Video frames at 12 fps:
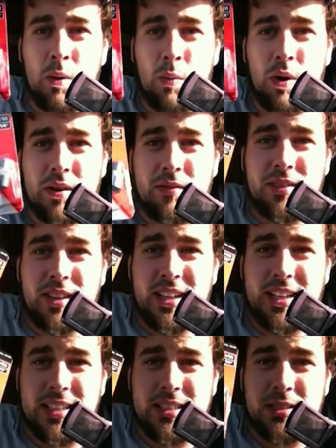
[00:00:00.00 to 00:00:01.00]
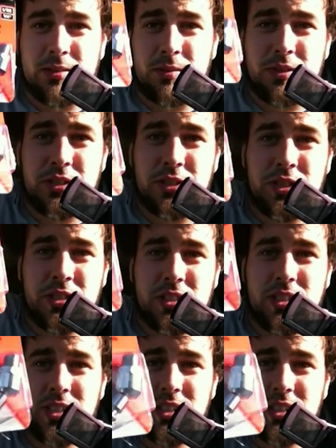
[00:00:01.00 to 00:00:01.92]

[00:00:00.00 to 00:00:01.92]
one of these, which is just